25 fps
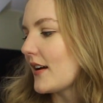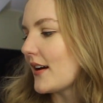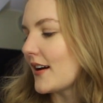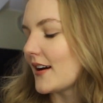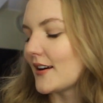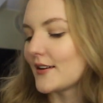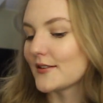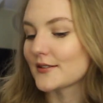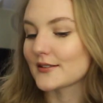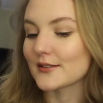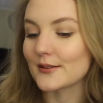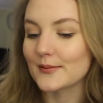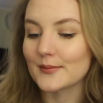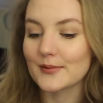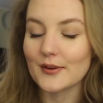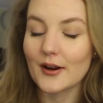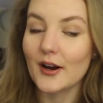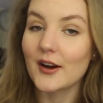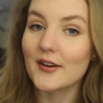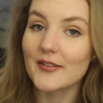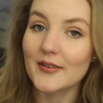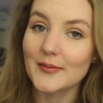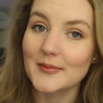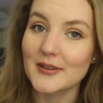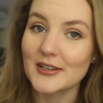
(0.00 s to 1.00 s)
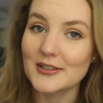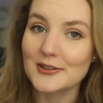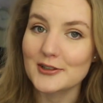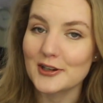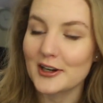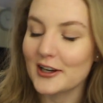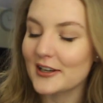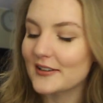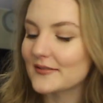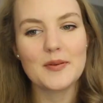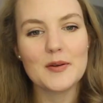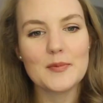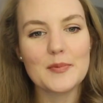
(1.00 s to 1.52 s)
So I'm sorry if I'm touching
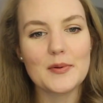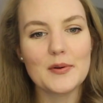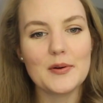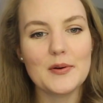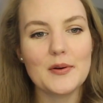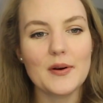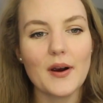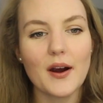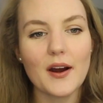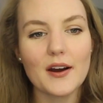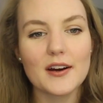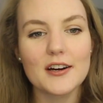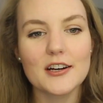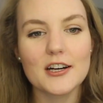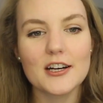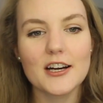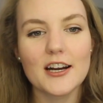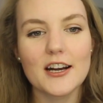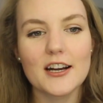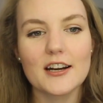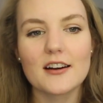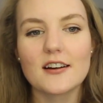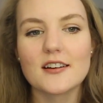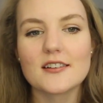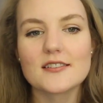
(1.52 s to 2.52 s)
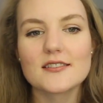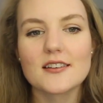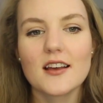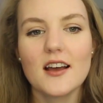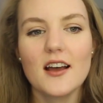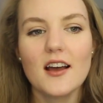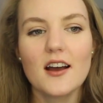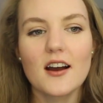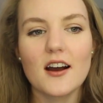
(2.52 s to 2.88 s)
it. People who are creators